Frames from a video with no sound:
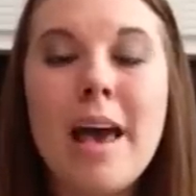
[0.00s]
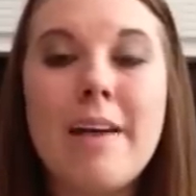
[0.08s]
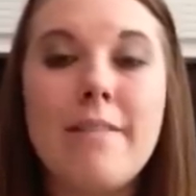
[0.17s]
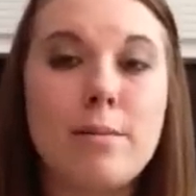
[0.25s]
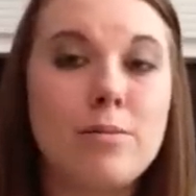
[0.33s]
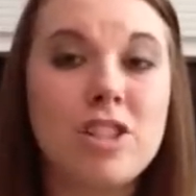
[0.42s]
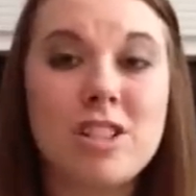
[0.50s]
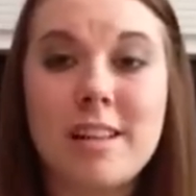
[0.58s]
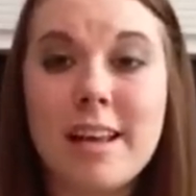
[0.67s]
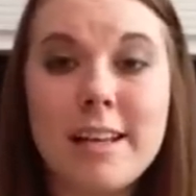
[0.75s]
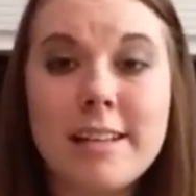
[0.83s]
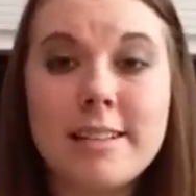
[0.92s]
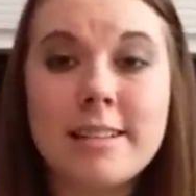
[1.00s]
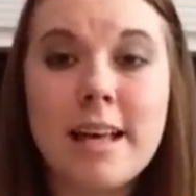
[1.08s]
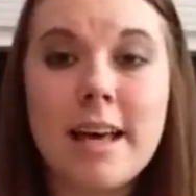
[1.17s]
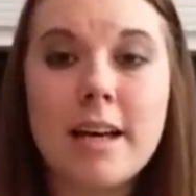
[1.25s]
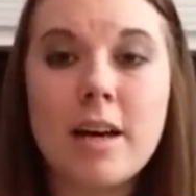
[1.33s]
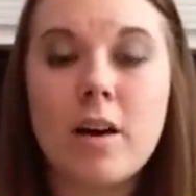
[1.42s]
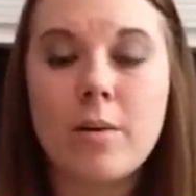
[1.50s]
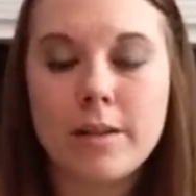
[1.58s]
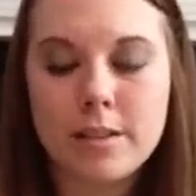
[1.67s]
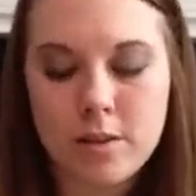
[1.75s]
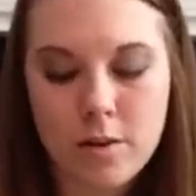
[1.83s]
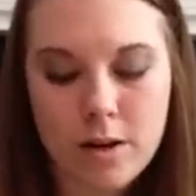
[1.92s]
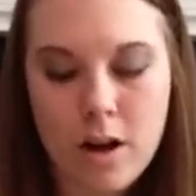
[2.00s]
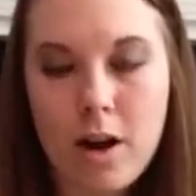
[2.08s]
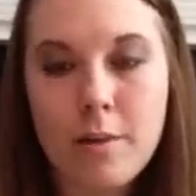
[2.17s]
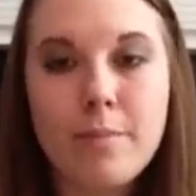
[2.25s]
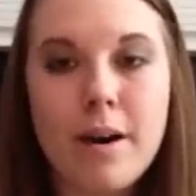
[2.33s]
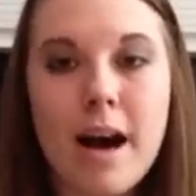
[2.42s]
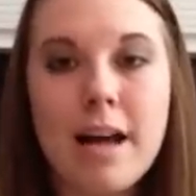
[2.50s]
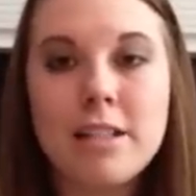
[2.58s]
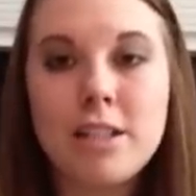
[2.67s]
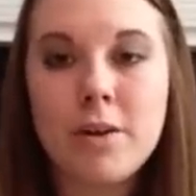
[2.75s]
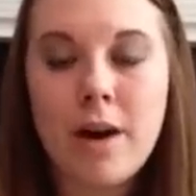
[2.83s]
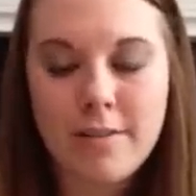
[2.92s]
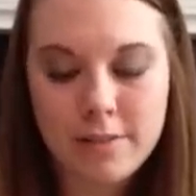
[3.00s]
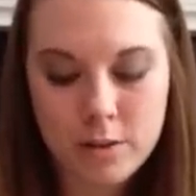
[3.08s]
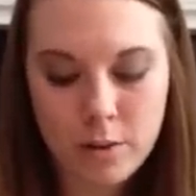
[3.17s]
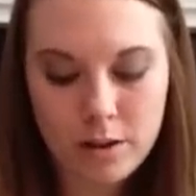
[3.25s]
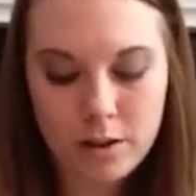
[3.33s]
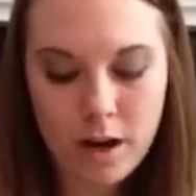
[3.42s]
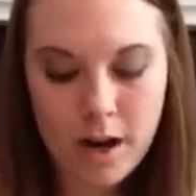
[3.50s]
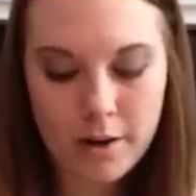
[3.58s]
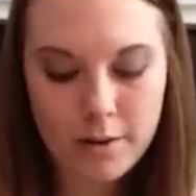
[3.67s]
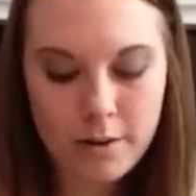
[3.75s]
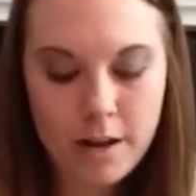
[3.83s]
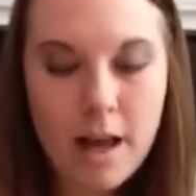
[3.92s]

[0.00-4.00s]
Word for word: if I'm just getting sick, or what's going on, but I do have a sore throat.